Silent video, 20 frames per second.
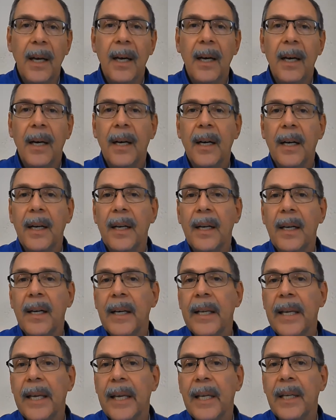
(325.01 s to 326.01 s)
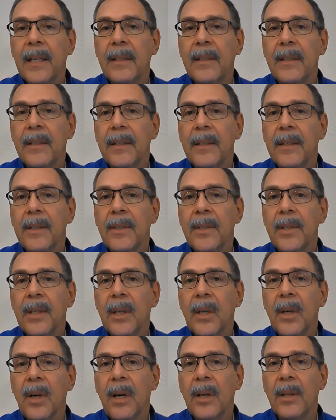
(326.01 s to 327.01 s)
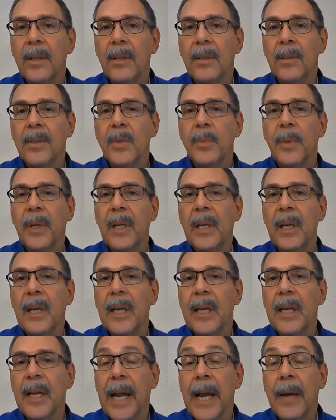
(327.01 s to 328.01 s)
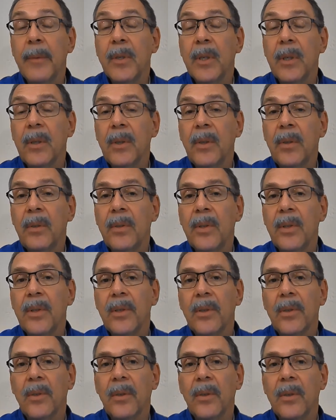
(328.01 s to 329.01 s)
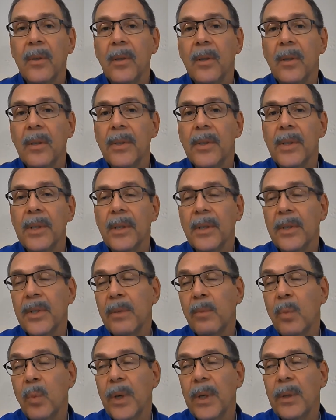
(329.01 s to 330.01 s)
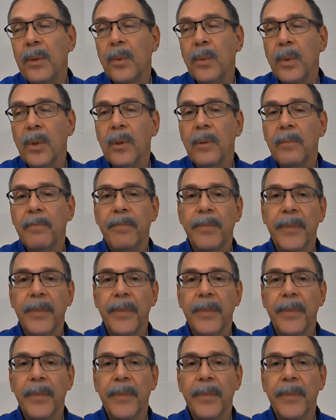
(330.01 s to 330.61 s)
Again, is the author speaking in absolutes, or is there some wiggle room